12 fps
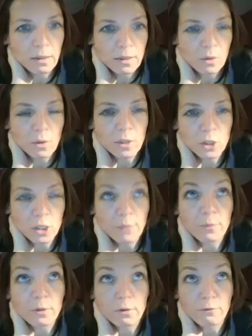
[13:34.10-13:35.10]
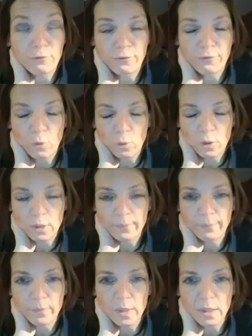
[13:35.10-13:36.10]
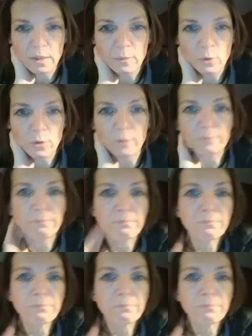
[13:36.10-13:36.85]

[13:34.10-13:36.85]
It's all in chapter 4 in the book.